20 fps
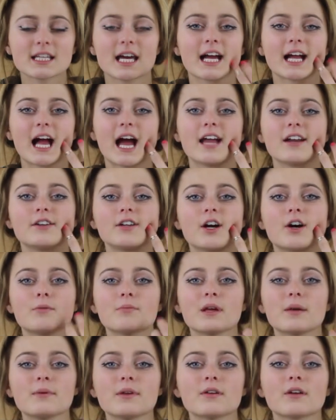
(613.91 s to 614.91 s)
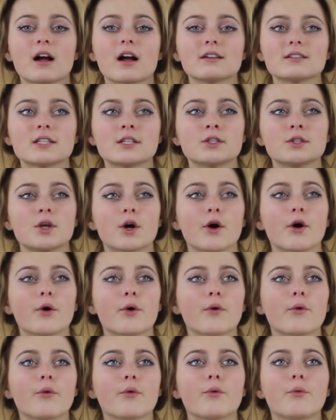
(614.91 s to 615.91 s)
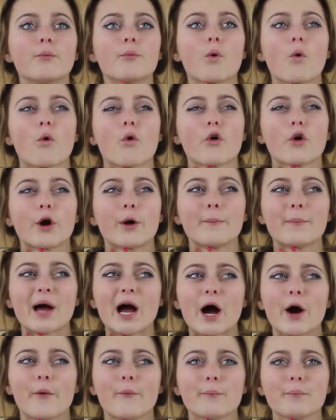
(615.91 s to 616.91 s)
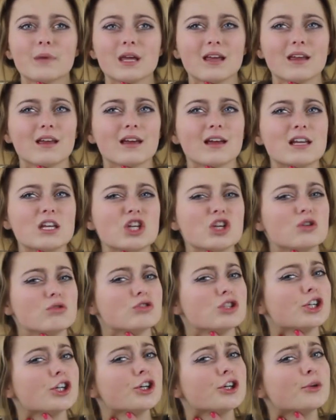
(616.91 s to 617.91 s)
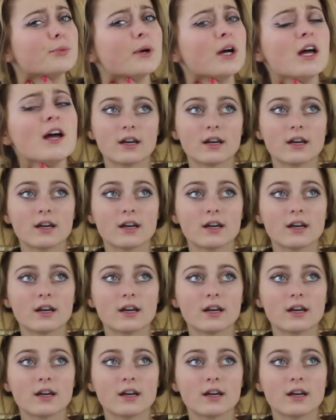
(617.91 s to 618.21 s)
Like, I don't know, maybe you got to know more about me and YouTube.